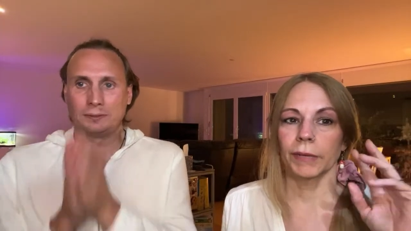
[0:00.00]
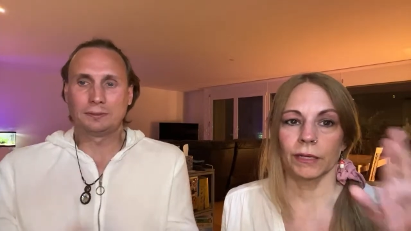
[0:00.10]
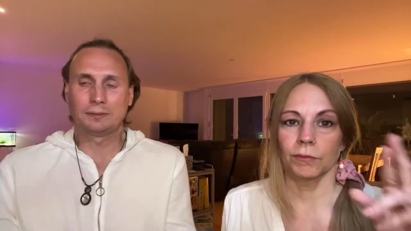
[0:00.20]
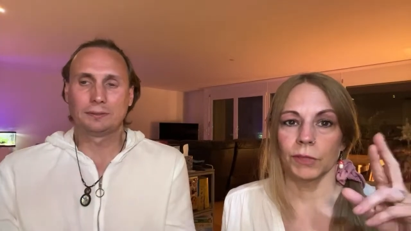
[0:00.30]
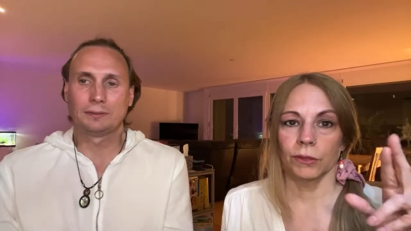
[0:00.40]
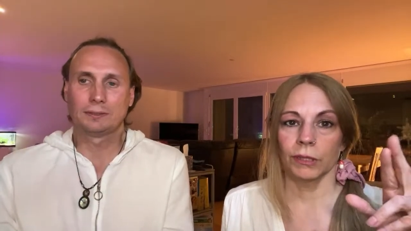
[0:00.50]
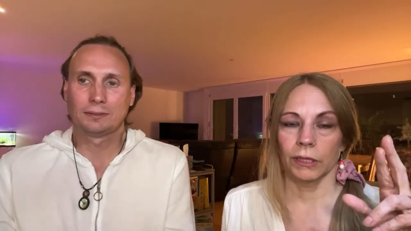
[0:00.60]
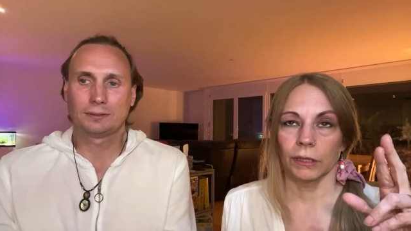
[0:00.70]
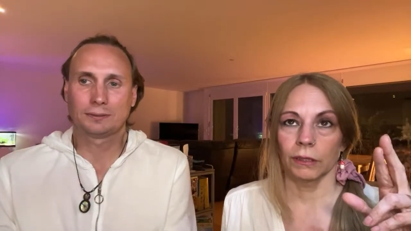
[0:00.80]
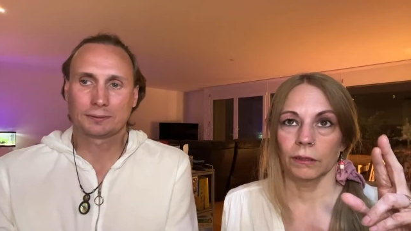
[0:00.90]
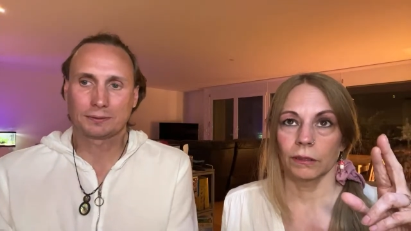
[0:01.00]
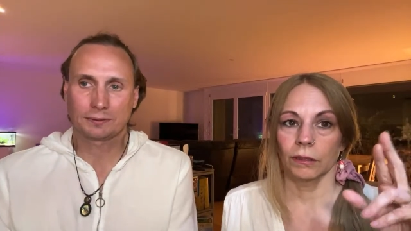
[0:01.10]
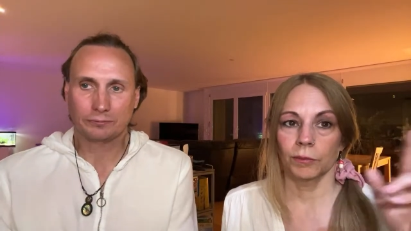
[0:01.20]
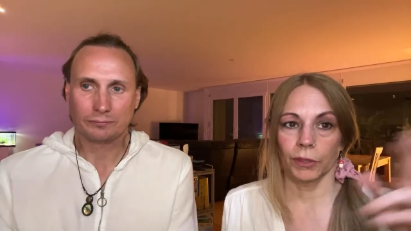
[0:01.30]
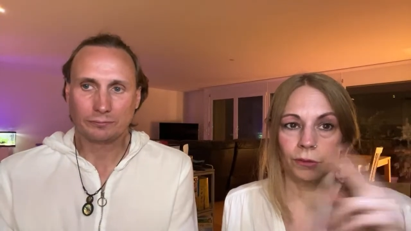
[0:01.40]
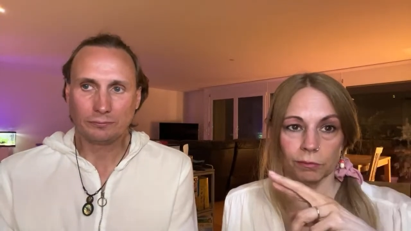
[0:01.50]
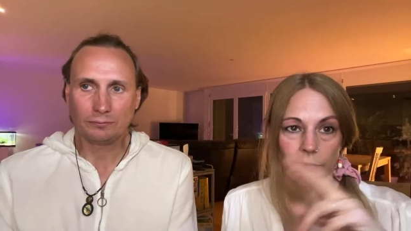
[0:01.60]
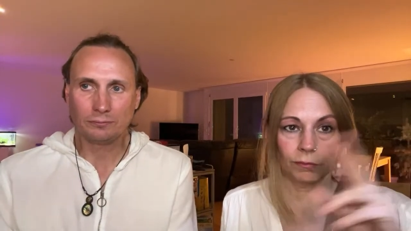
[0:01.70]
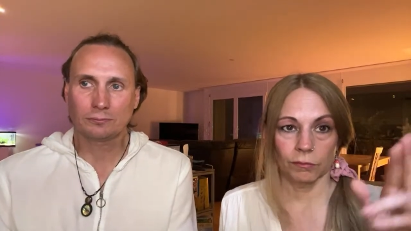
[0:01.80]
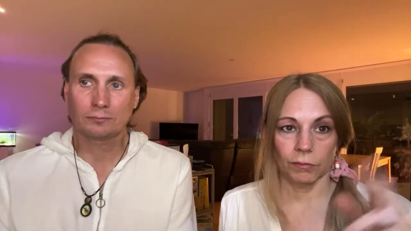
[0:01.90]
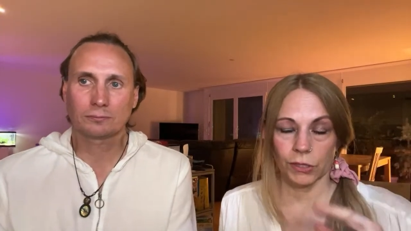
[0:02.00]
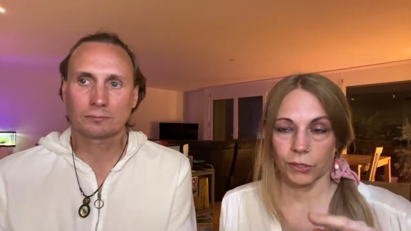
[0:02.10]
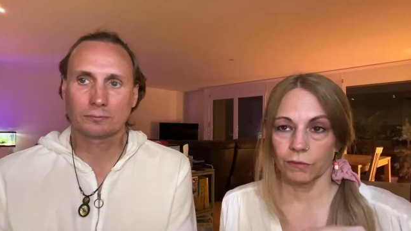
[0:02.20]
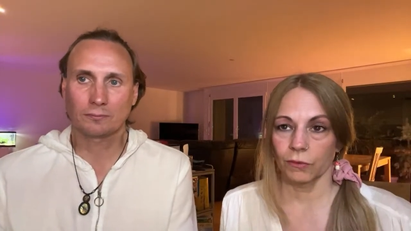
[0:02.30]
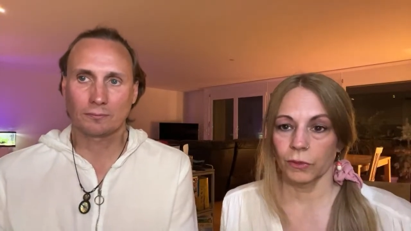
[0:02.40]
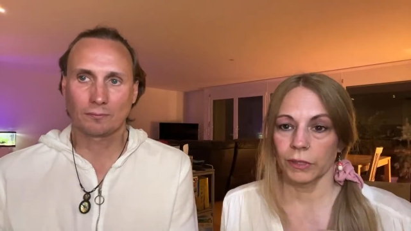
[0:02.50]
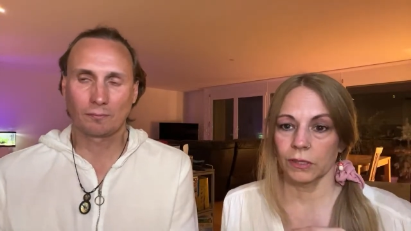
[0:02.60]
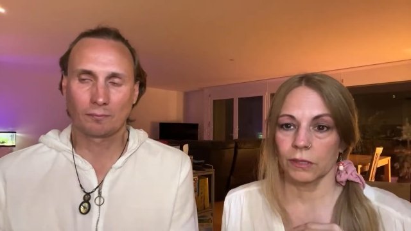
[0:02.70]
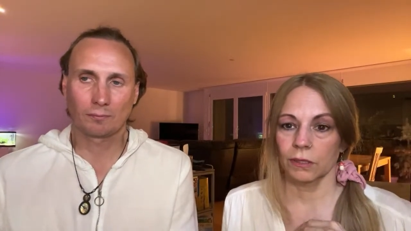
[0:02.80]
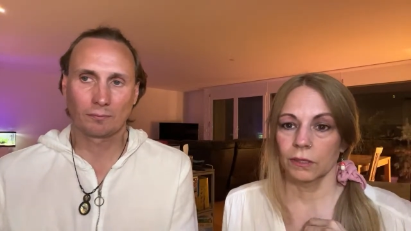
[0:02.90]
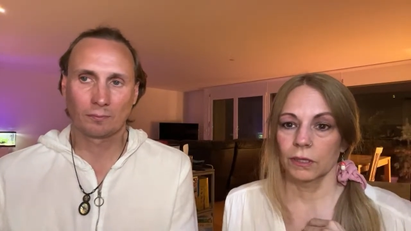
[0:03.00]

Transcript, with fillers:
Speaker 1: my community are both mushroom voice.